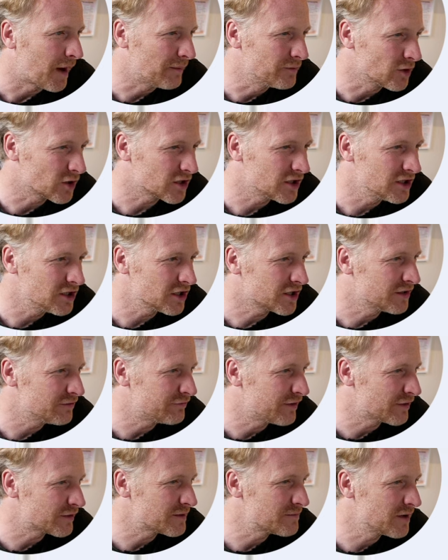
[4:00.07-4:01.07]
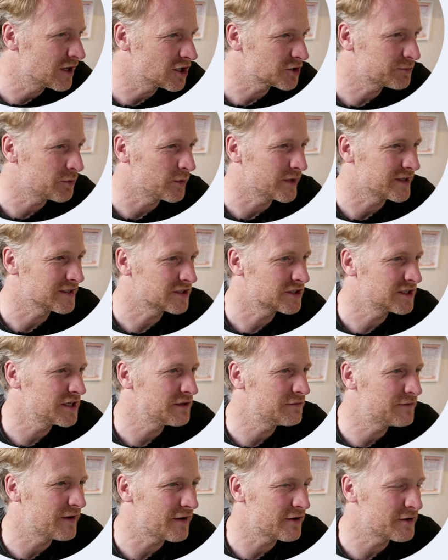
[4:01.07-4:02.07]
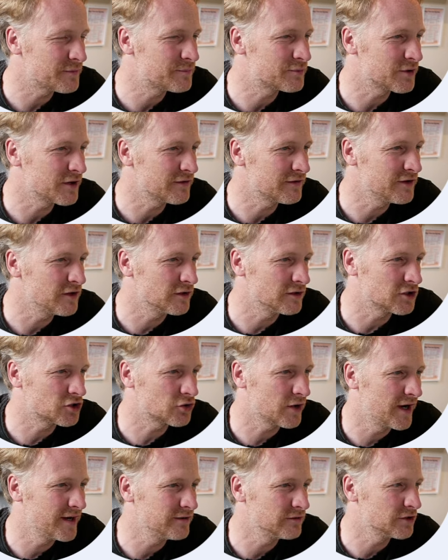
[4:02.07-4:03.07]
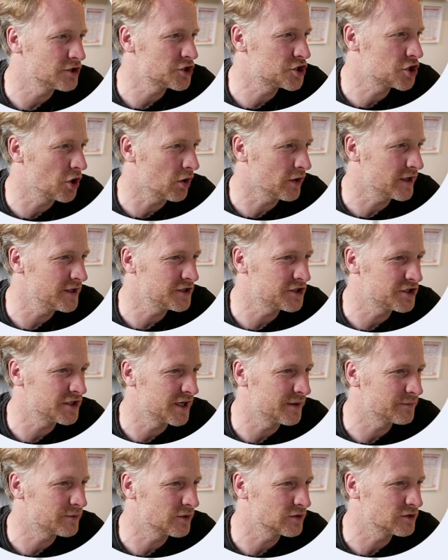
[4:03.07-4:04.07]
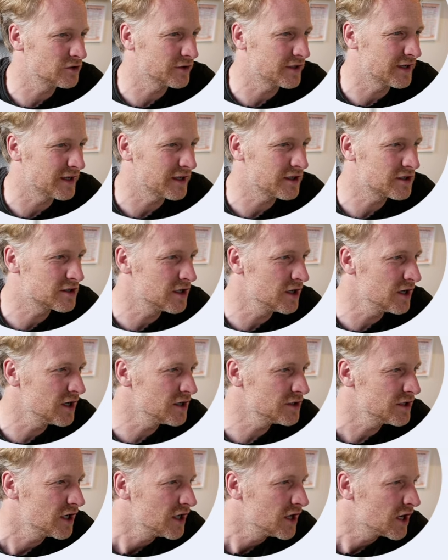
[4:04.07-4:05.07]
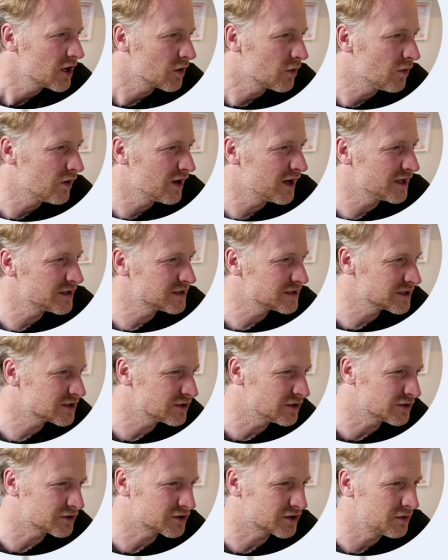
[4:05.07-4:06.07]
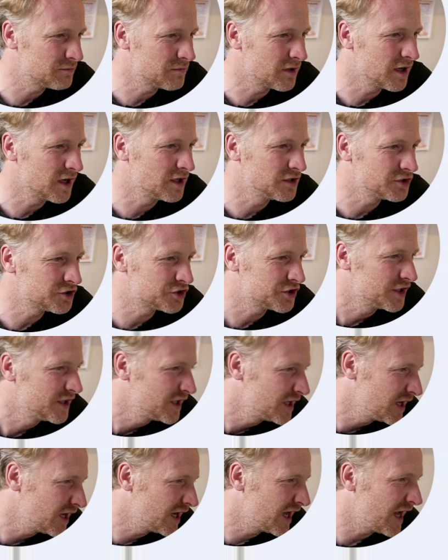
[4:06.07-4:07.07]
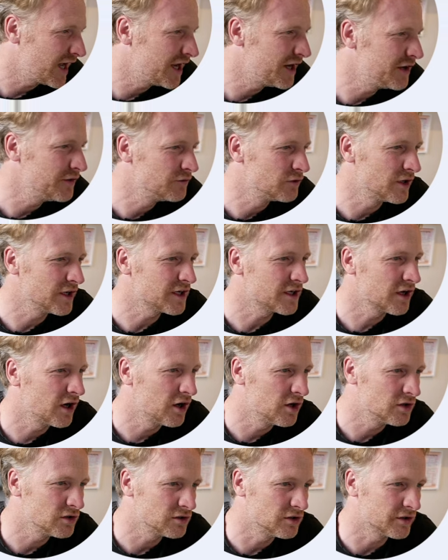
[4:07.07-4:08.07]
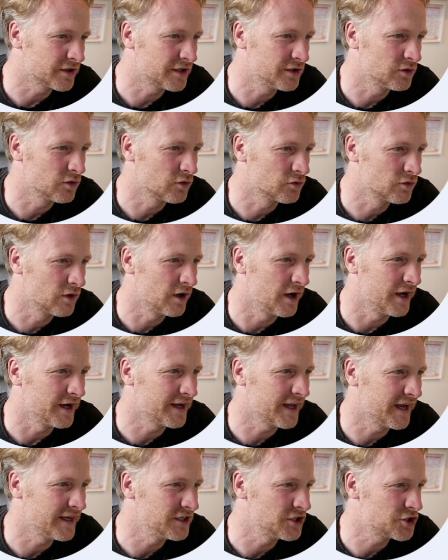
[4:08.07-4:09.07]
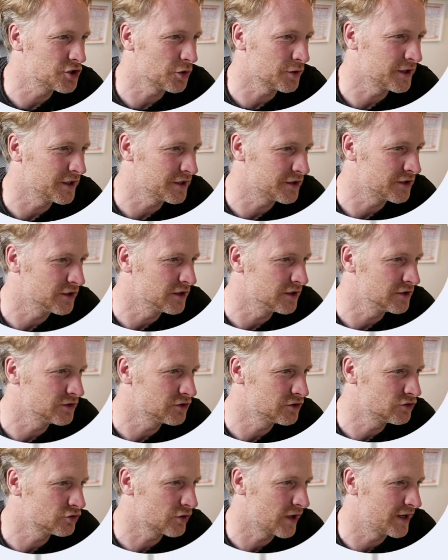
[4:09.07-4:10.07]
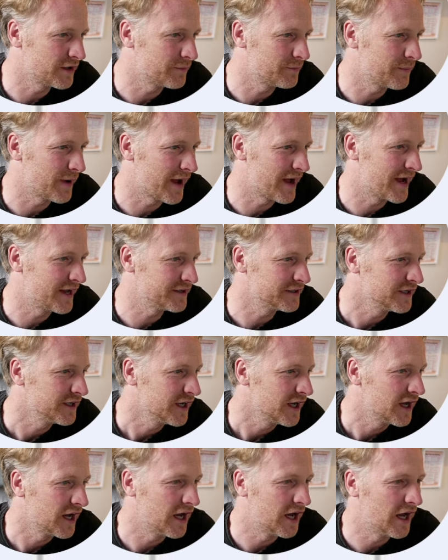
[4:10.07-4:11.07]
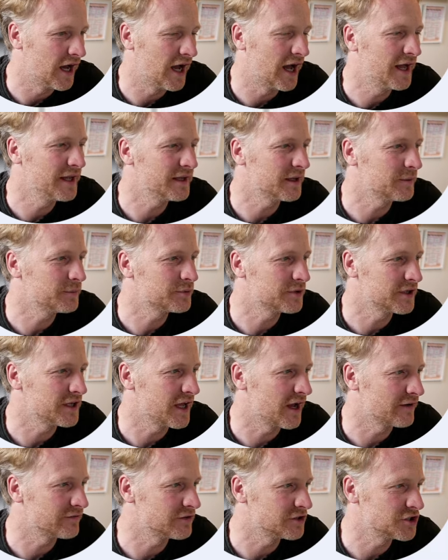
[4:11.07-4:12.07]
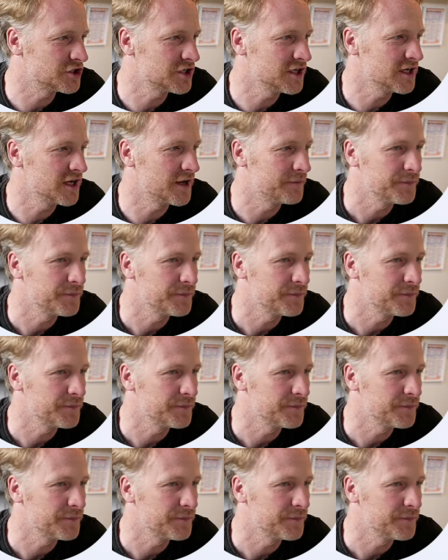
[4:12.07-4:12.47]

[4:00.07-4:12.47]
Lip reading: going to look at very much, but we can see very briefly on the trainer and jockey. Siempre is looking good, Quietness not so much, and Enrico looking alright. Again, jockey good, trainer bad, and pretty average here.